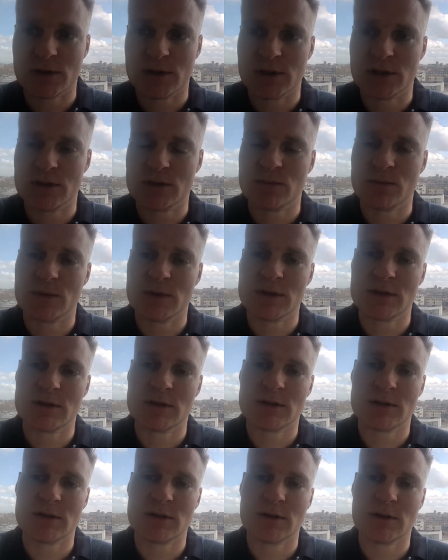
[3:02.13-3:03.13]
this
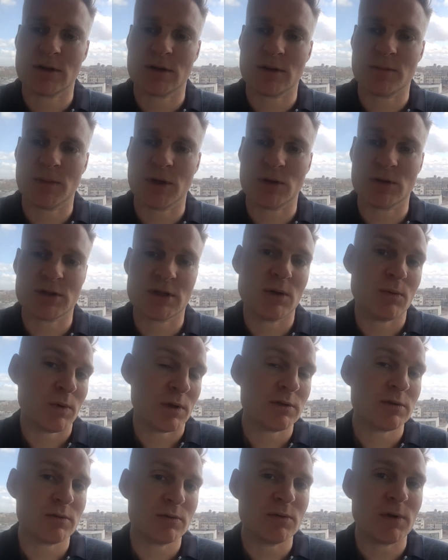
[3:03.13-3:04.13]
was because he
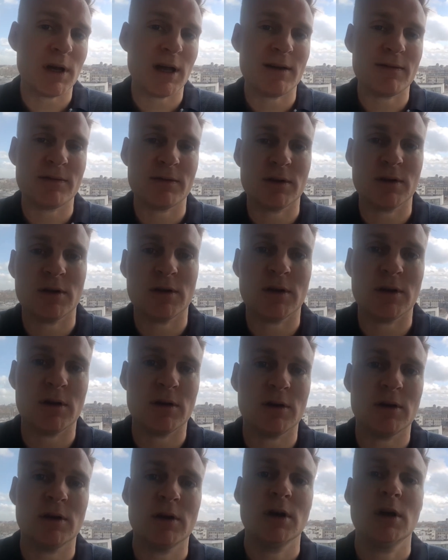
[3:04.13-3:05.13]
wanted to have
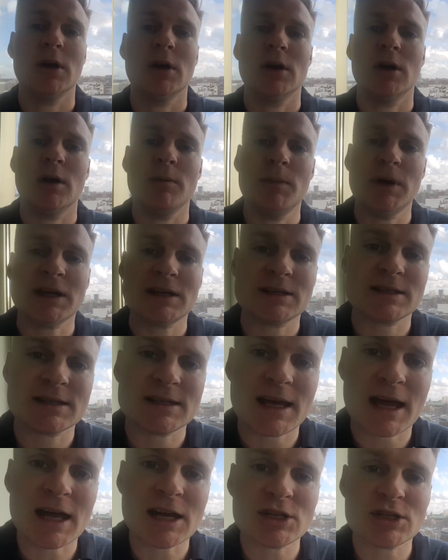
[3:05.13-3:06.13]
a, a, a big
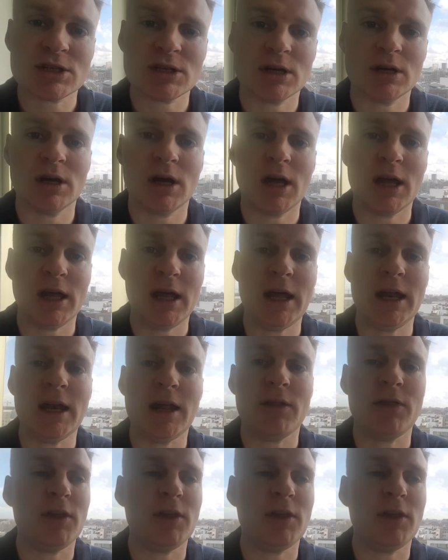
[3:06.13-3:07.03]
stash, and I